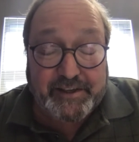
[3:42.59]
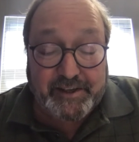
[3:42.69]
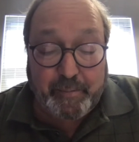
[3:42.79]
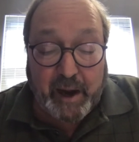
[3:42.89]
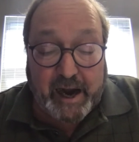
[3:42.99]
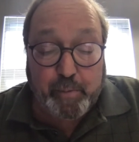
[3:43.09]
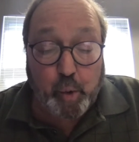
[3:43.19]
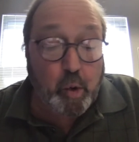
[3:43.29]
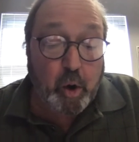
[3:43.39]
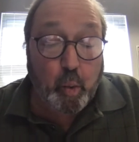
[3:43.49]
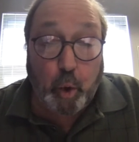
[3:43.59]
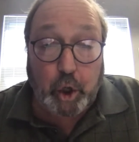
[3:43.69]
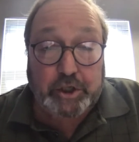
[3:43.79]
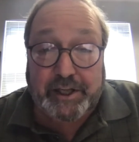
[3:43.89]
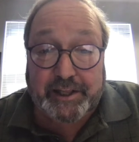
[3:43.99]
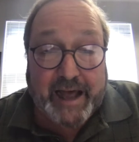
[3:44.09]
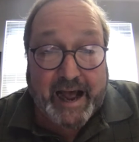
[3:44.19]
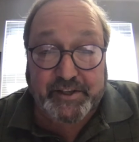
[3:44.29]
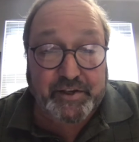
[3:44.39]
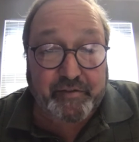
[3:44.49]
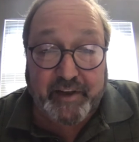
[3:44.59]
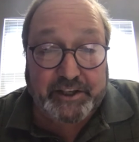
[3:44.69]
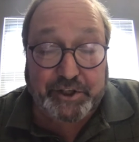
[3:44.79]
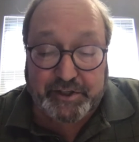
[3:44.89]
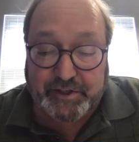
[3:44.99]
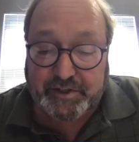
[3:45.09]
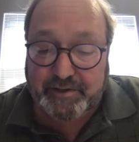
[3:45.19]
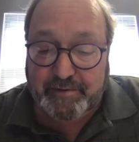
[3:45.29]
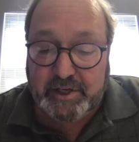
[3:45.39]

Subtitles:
in the Bible were world-class kvetches.